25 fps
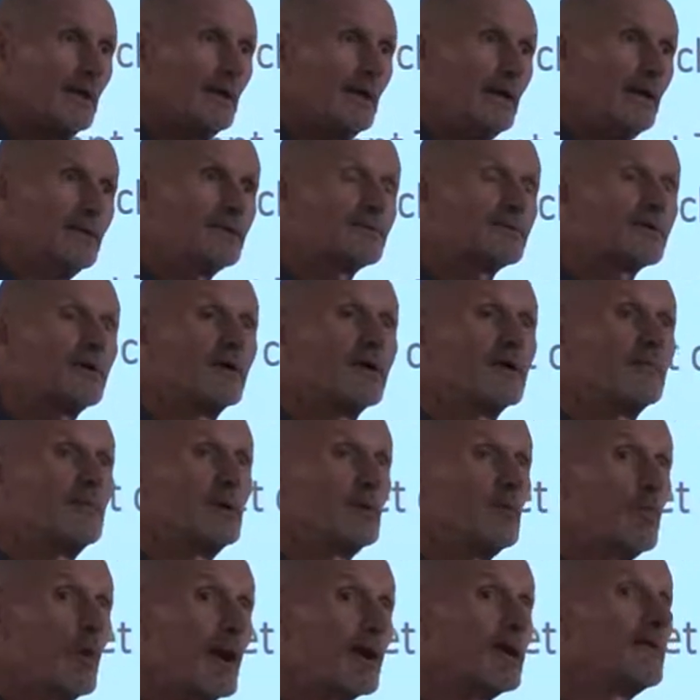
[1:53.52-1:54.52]
it's going to be
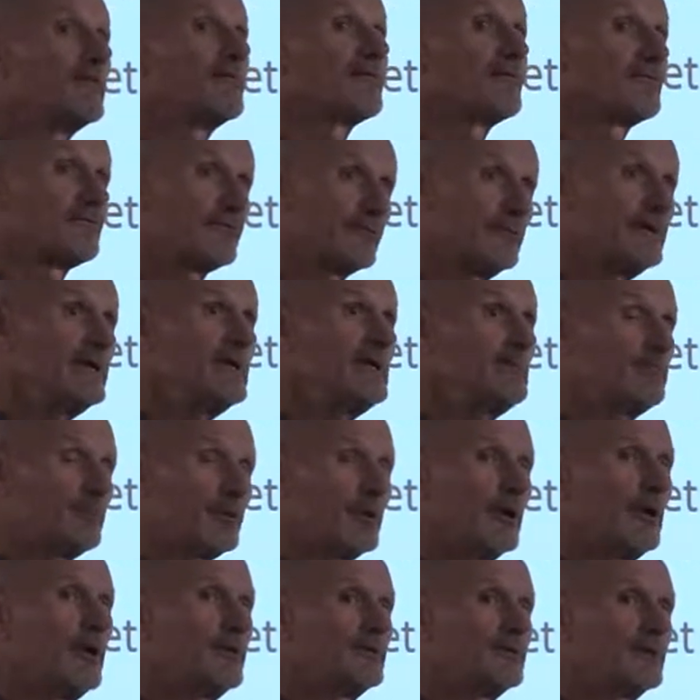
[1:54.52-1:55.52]
one of three
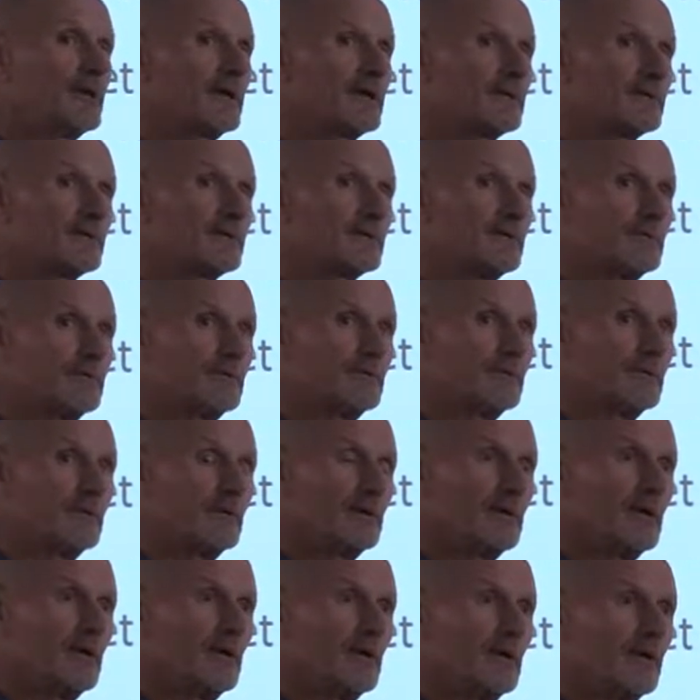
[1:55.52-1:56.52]
projects
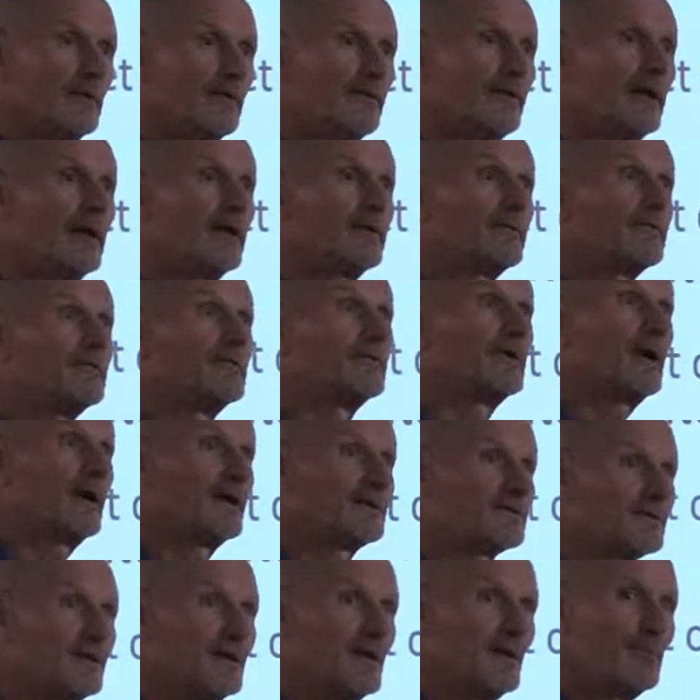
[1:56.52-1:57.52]
that
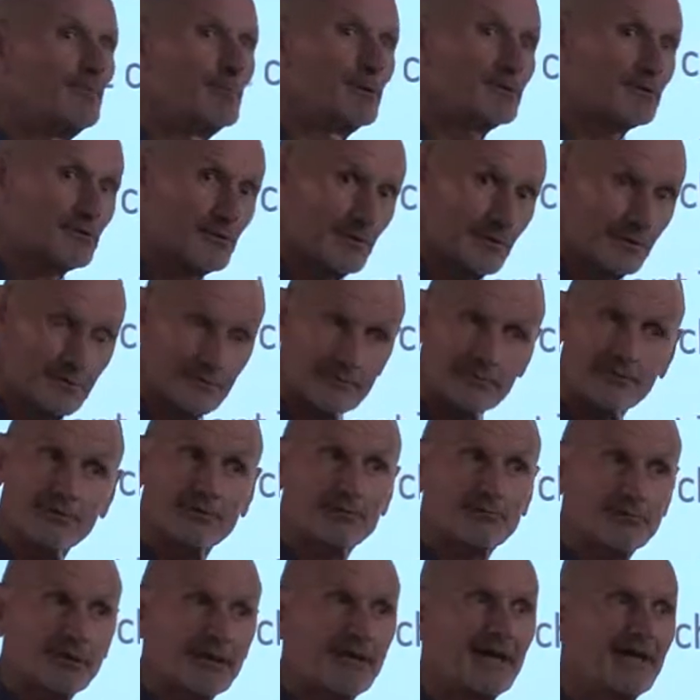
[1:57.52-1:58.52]
has an ambition to
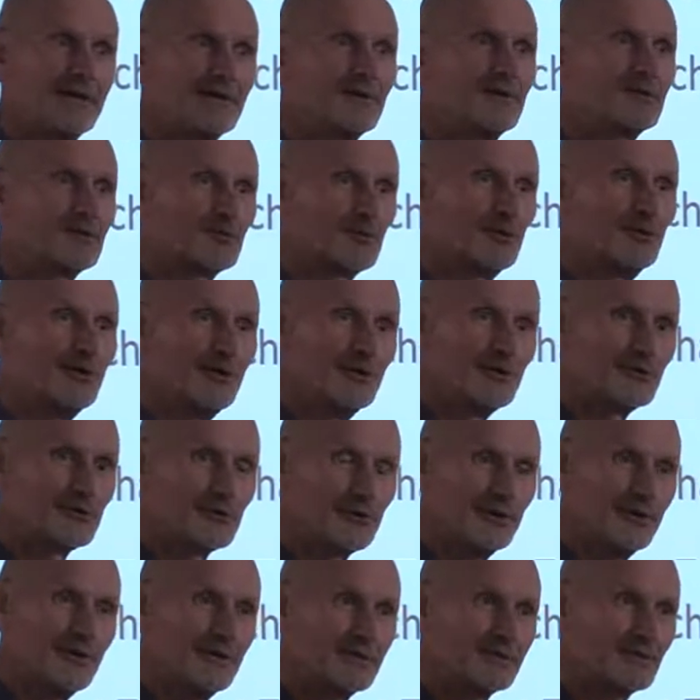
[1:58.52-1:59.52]
plant a trillion
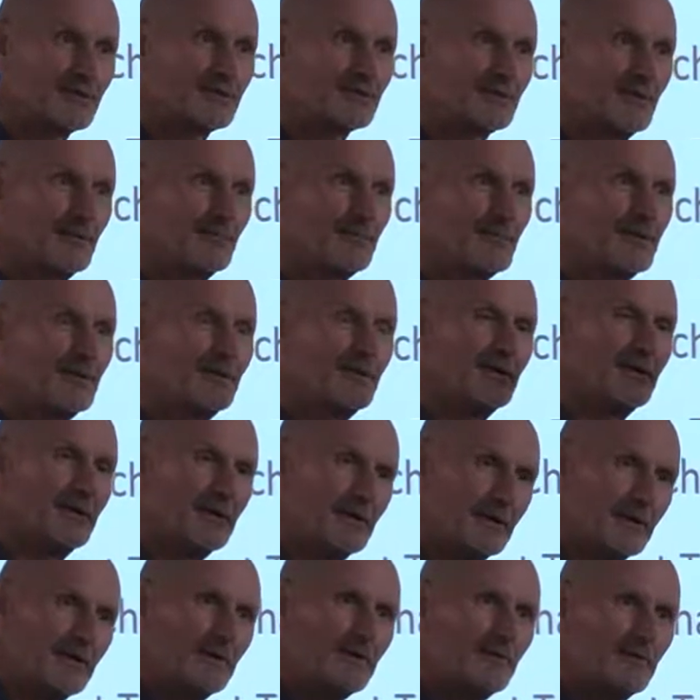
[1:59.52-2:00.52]
trees, except
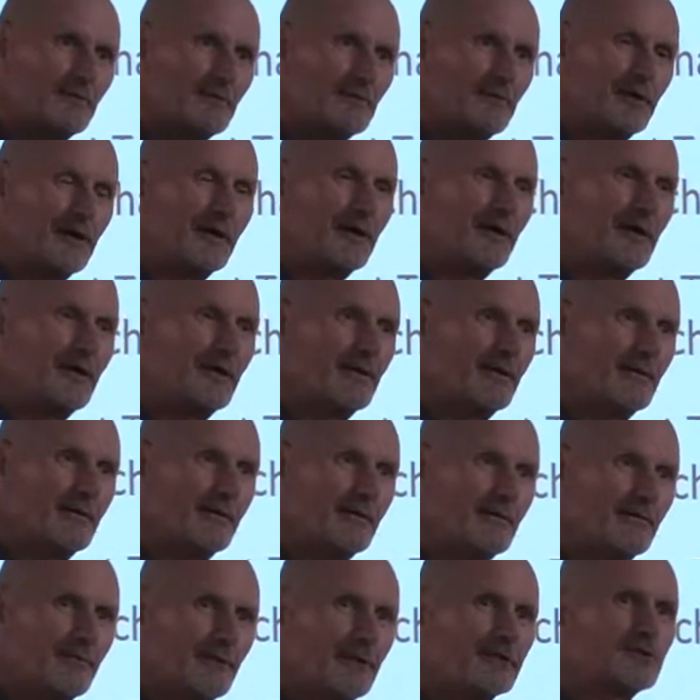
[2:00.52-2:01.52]
their,
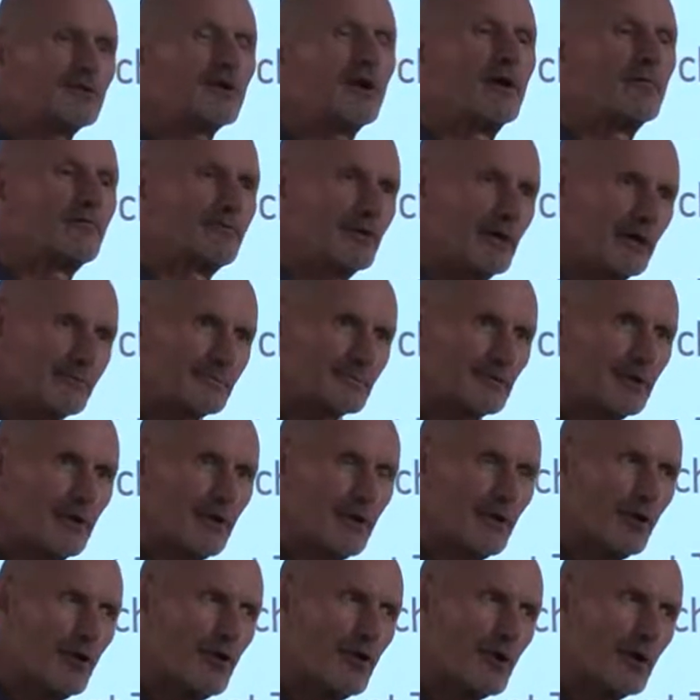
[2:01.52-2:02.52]
their time frame's a
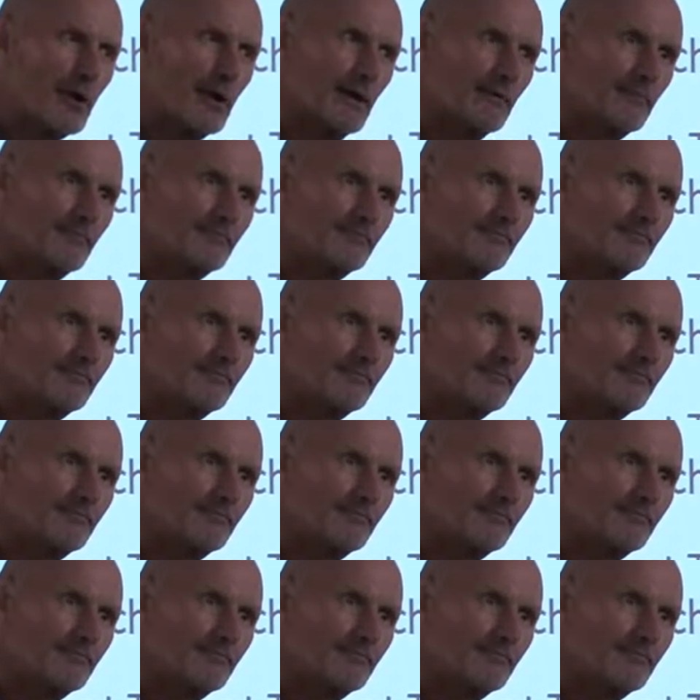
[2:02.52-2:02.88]
lot longer.